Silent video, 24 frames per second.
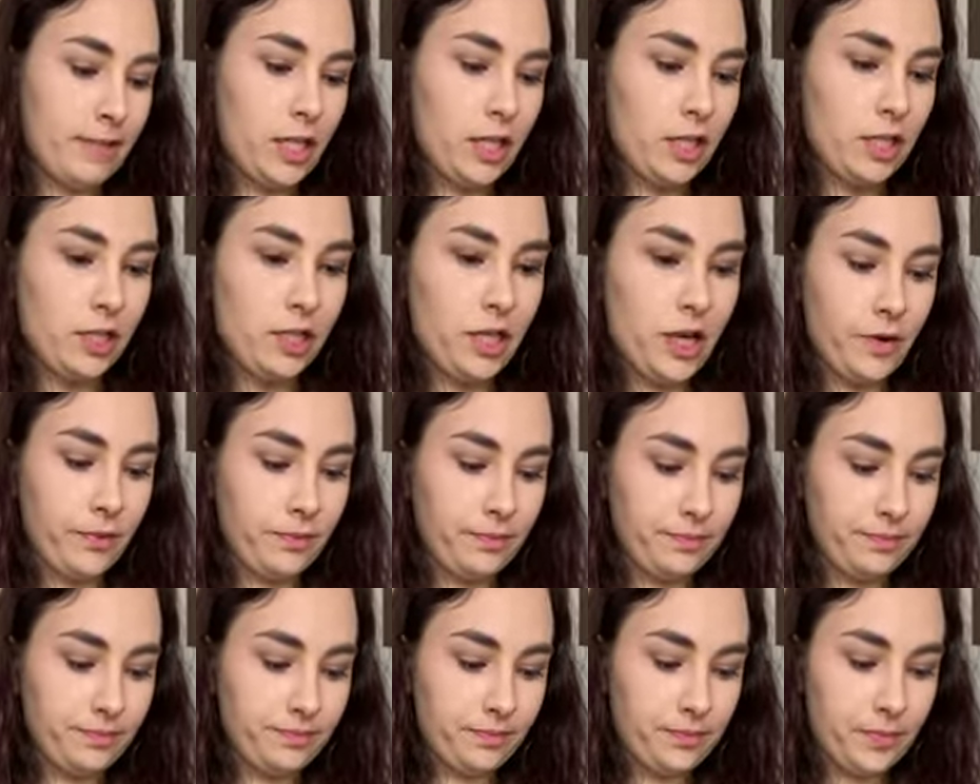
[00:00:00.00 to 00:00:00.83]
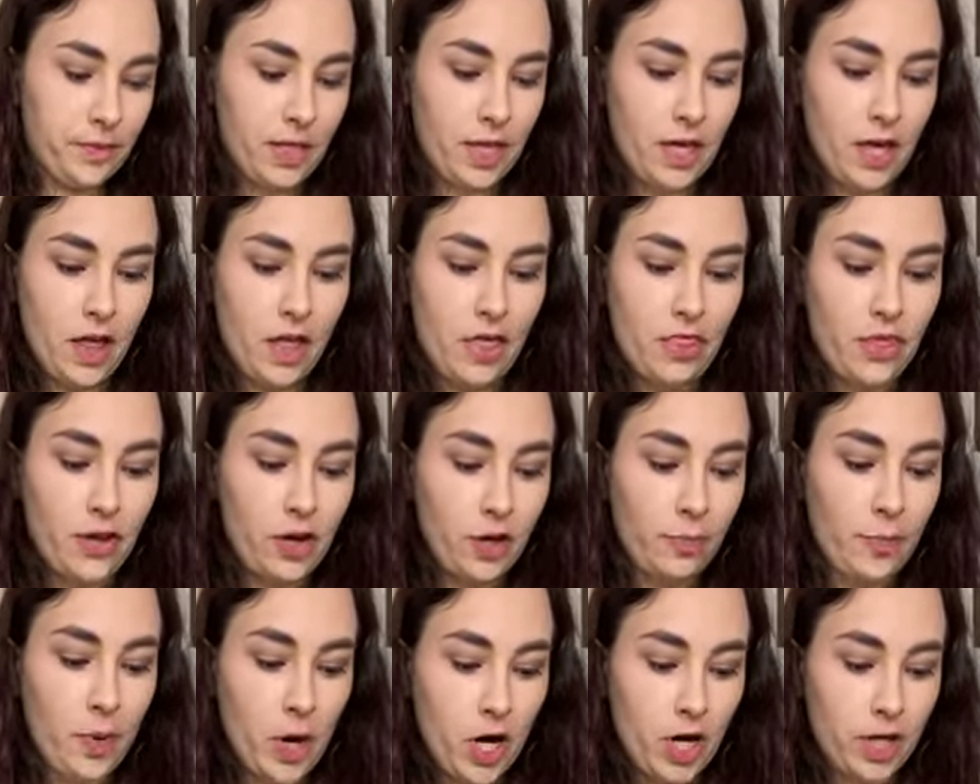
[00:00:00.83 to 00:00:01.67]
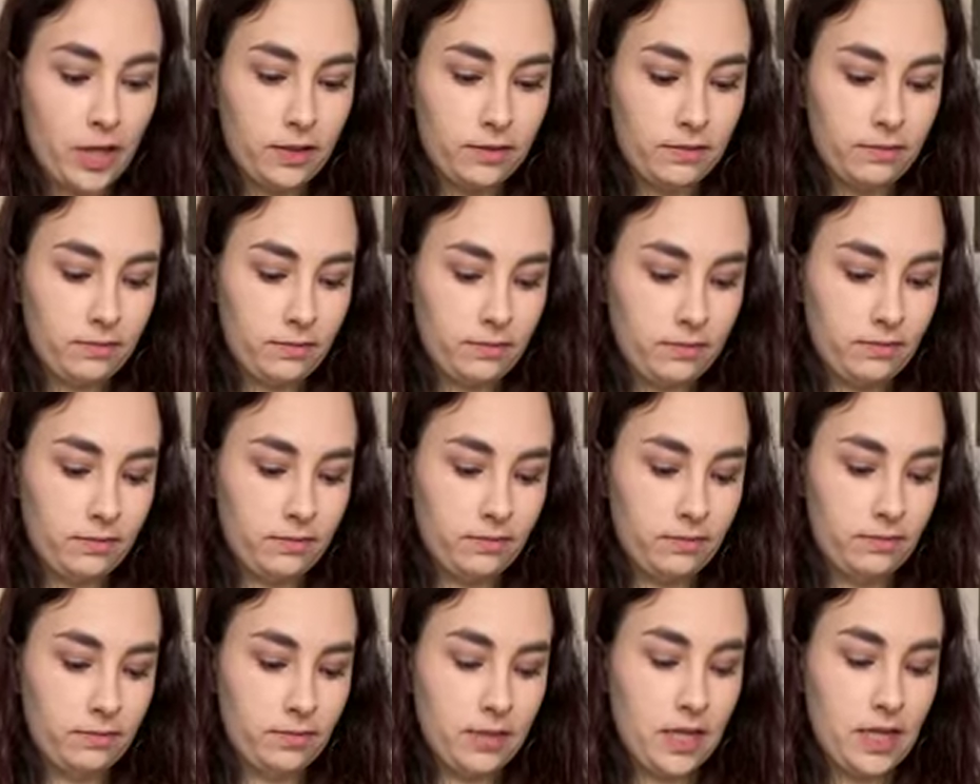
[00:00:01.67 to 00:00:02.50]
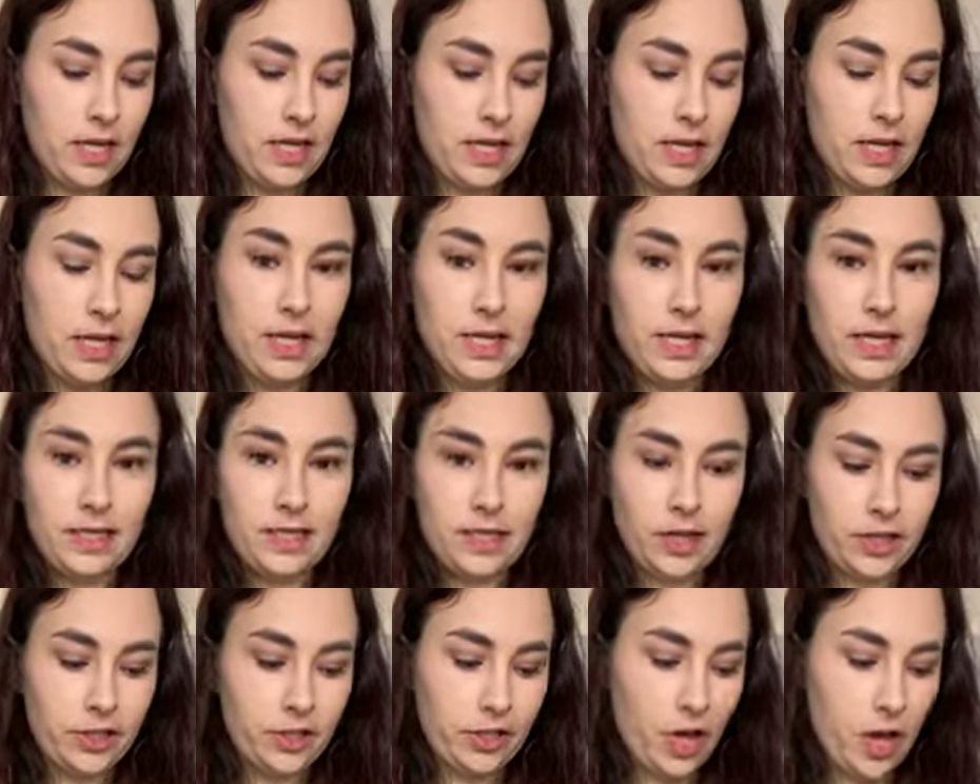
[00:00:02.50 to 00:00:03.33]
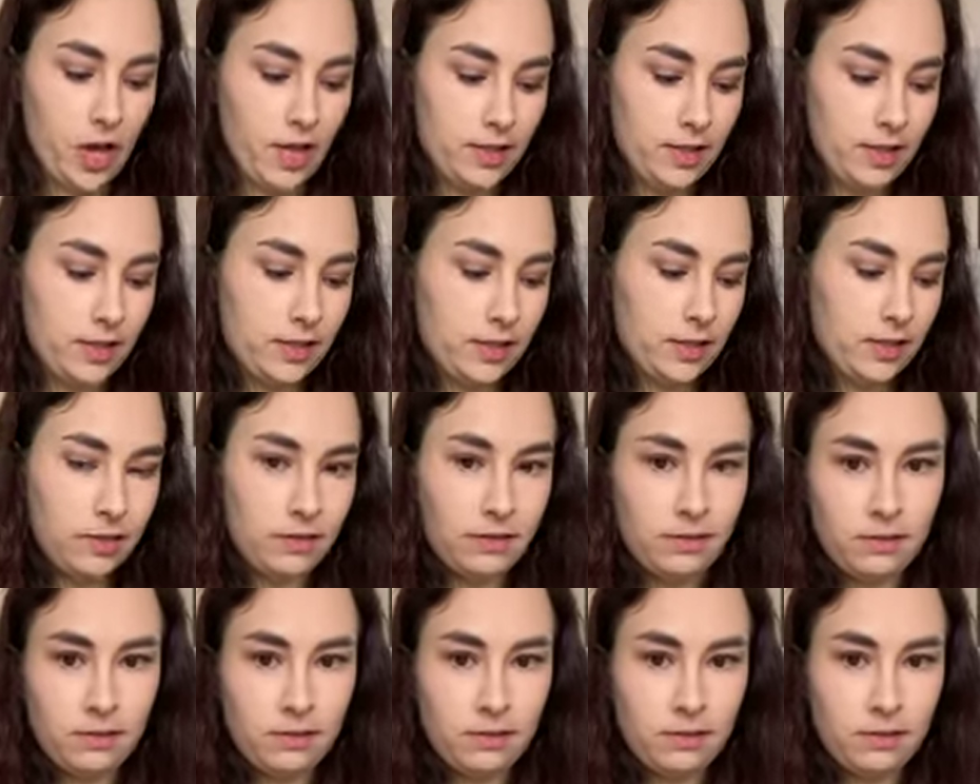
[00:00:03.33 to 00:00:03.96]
So, third part is our sauce.